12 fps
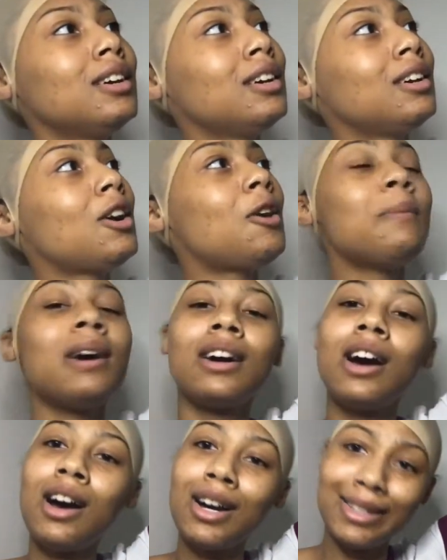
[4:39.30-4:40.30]
Oh my
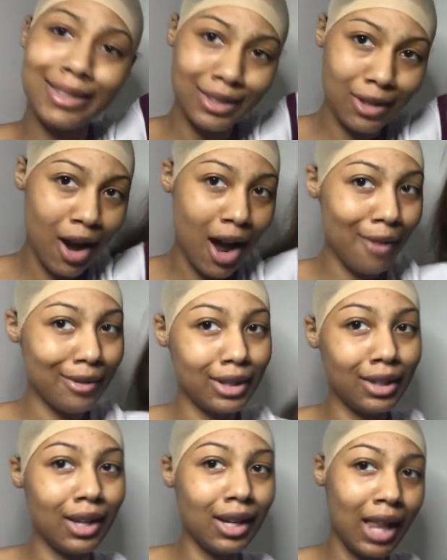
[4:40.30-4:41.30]
gosh, y'all really
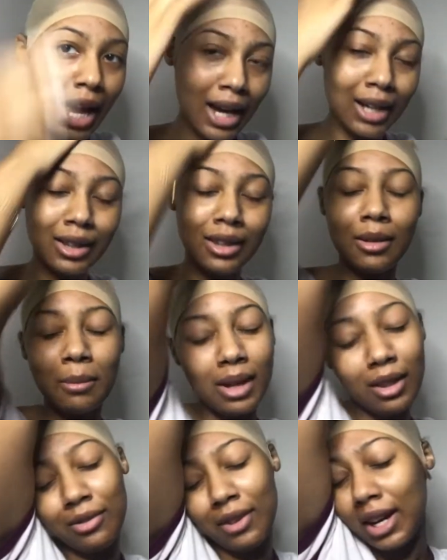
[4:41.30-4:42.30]
look like the
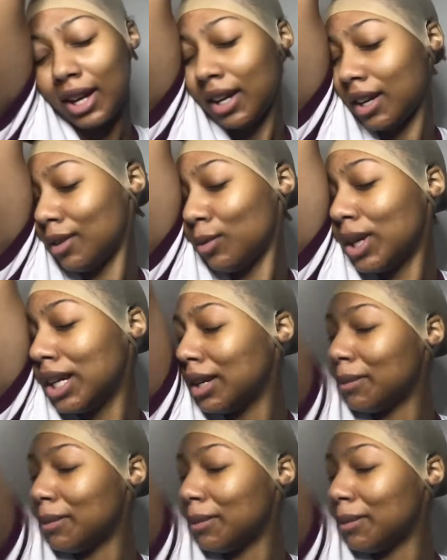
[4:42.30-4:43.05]
motherfucking one of